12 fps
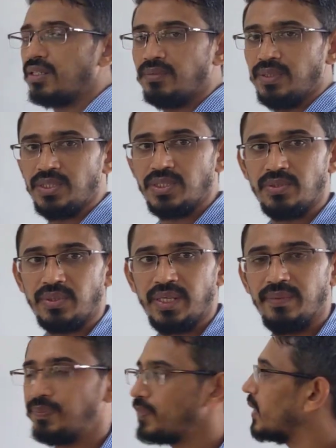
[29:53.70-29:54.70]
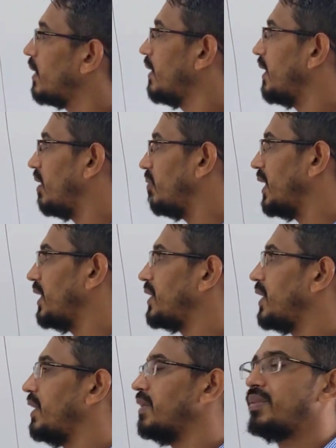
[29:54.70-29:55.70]
convention. Okay, a
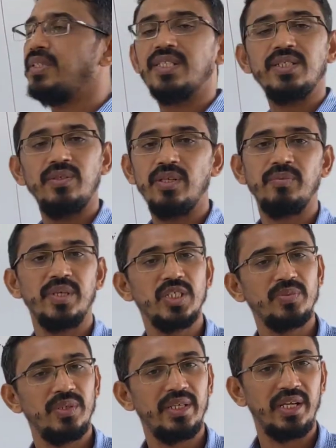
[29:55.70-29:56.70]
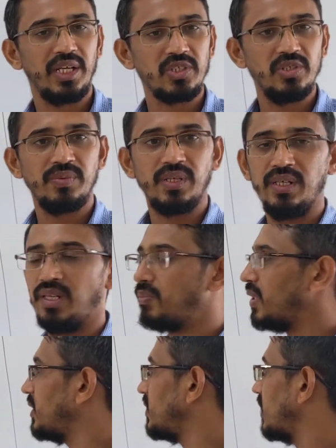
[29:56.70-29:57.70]
battery does not depends on direction of current,
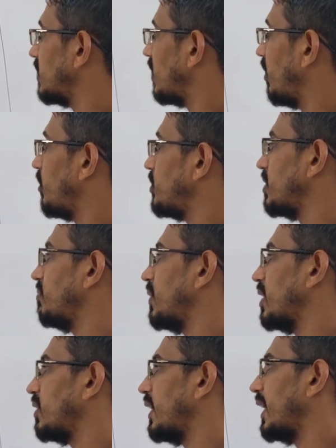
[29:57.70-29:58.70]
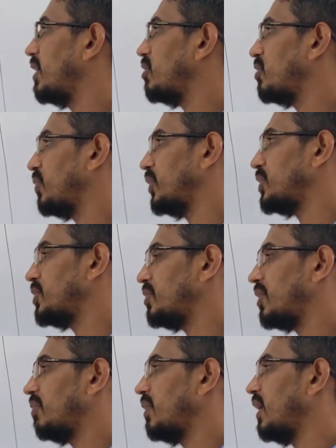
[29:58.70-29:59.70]
depends just how you're jumping, negative to
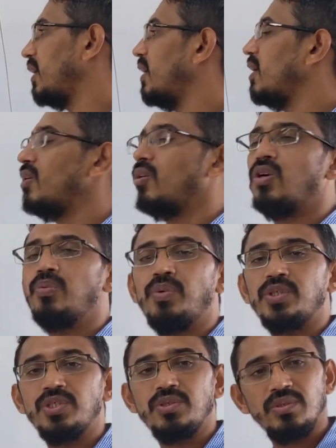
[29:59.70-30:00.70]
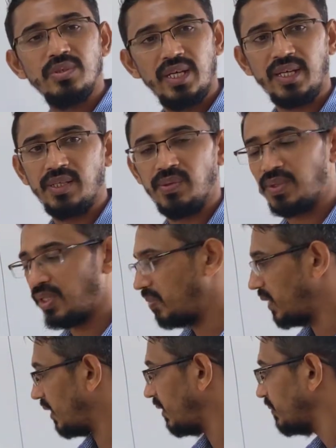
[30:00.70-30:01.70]
positive terminal or positive to negative
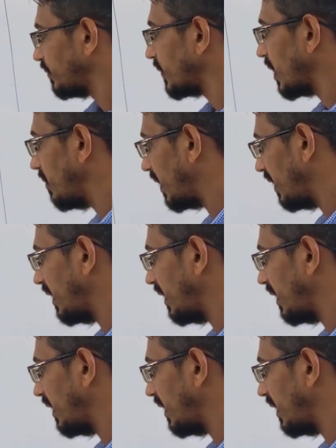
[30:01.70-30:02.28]
terminal. But